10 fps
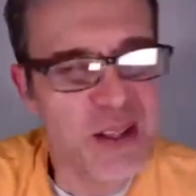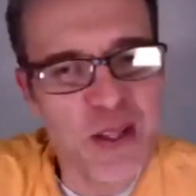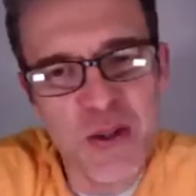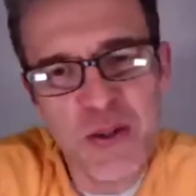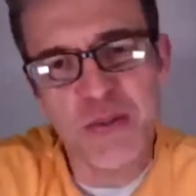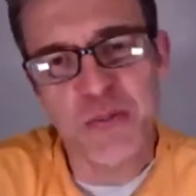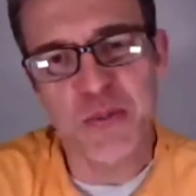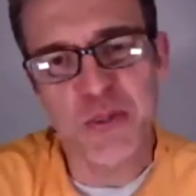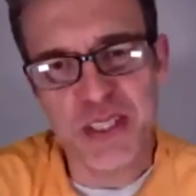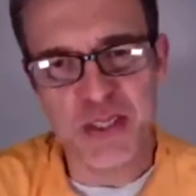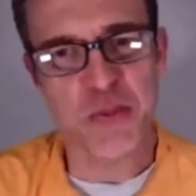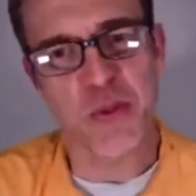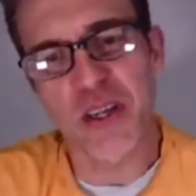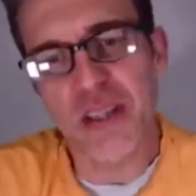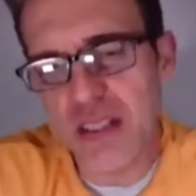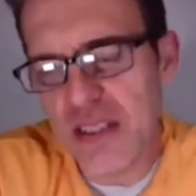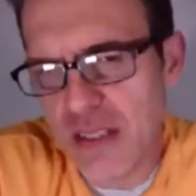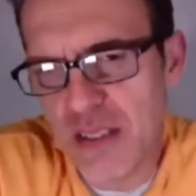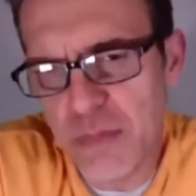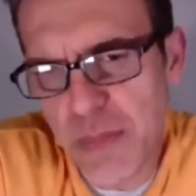long did you work
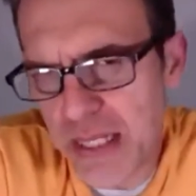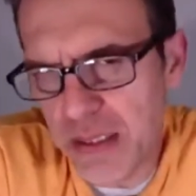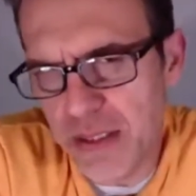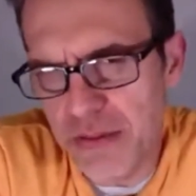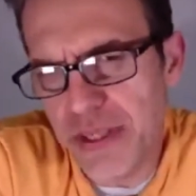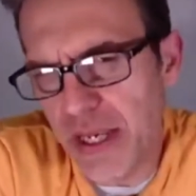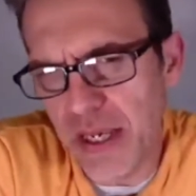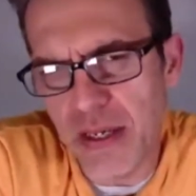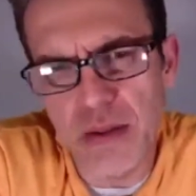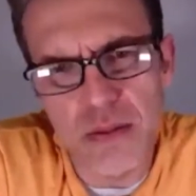in palliative care?